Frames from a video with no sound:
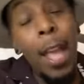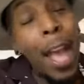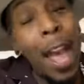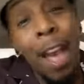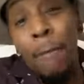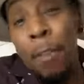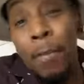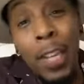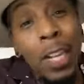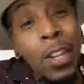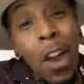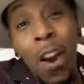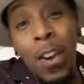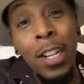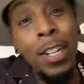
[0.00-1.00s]
half of
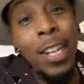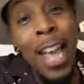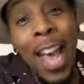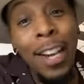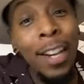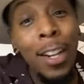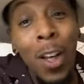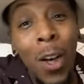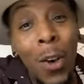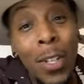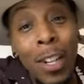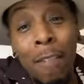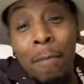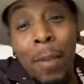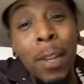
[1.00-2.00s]
these artist
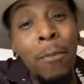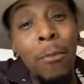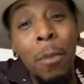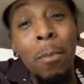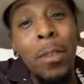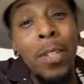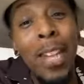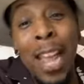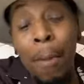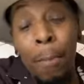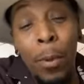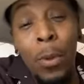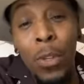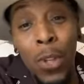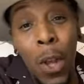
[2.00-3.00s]
catalogs have been from
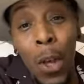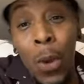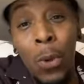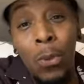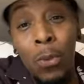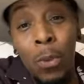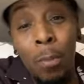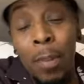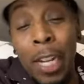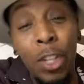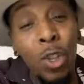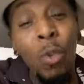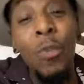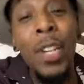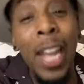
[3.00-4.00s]
sampled songs from
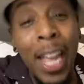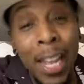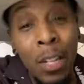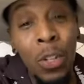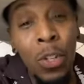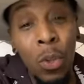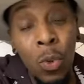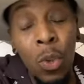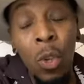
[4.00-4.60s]
that you've danced to,